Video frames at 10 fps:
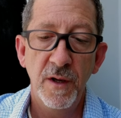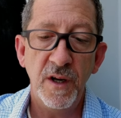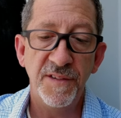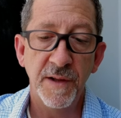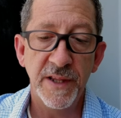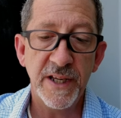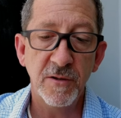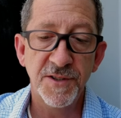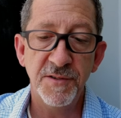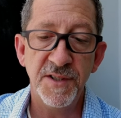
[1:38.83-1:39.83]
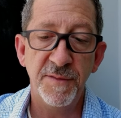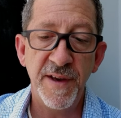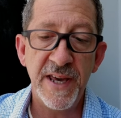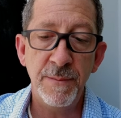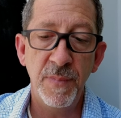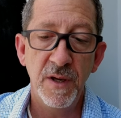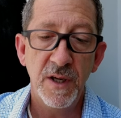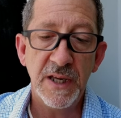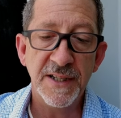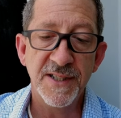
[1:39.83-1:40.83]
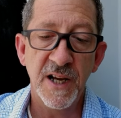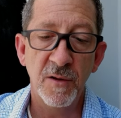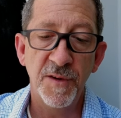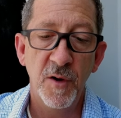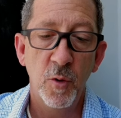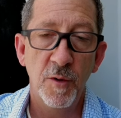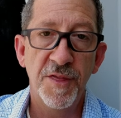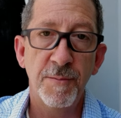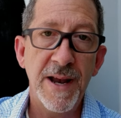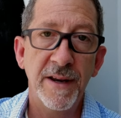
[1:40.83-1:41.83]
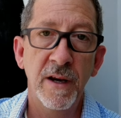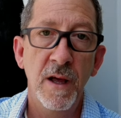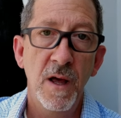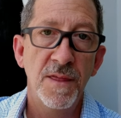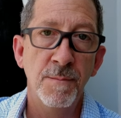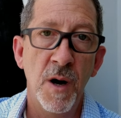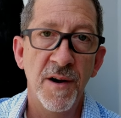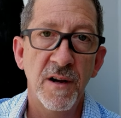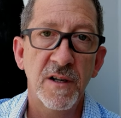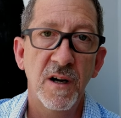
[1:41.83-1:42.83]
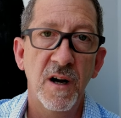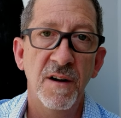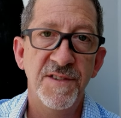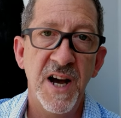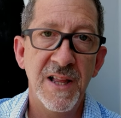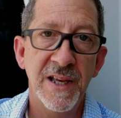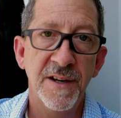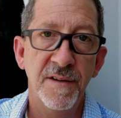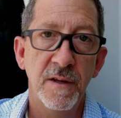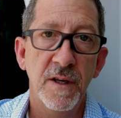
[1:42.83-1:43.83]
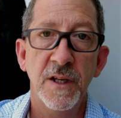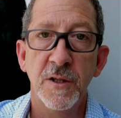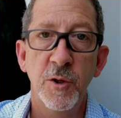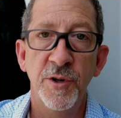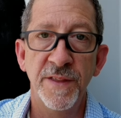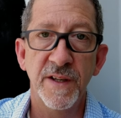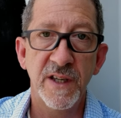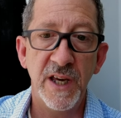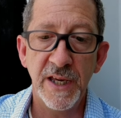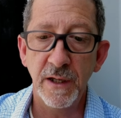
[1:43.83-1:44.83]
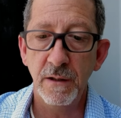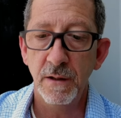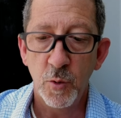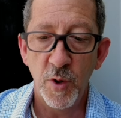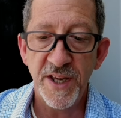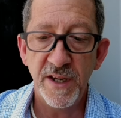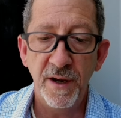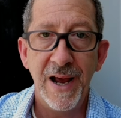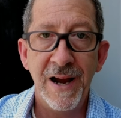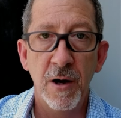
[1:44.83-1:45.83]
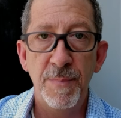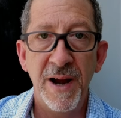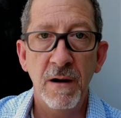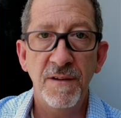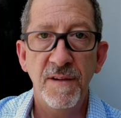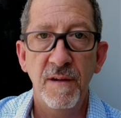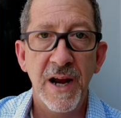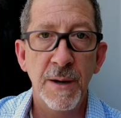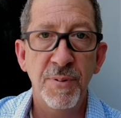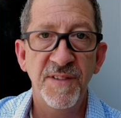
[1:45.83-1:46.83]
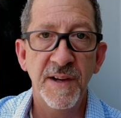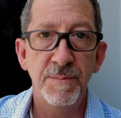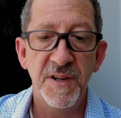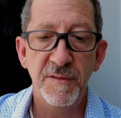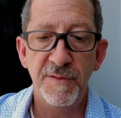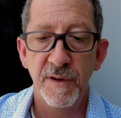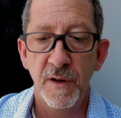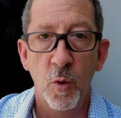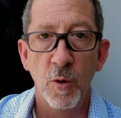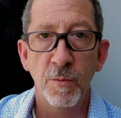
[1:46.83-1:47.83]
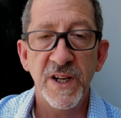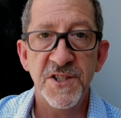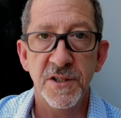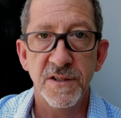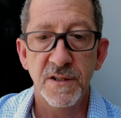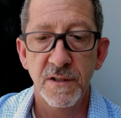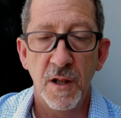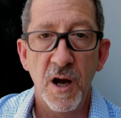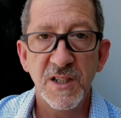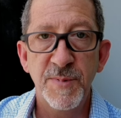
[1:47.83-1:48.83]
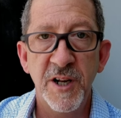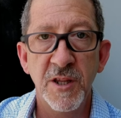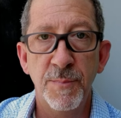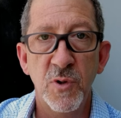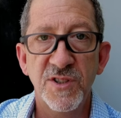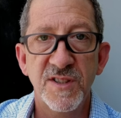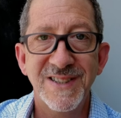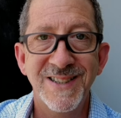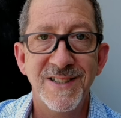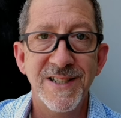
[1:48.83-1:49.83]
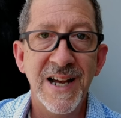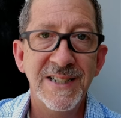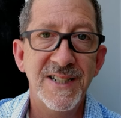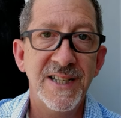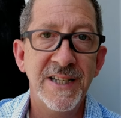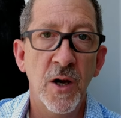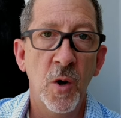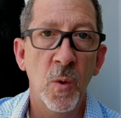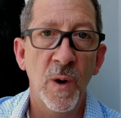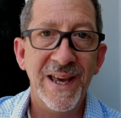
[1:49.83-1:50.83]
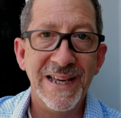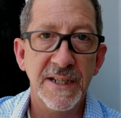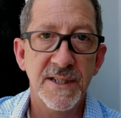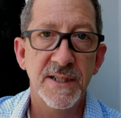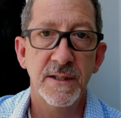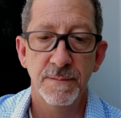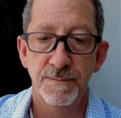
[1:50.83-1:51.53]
It is illegal to defame, insult, or threaten the monarch of Thailand, including the king, queen, heir apparent, heir presumptive, or regent. The law has been on the books since 1908.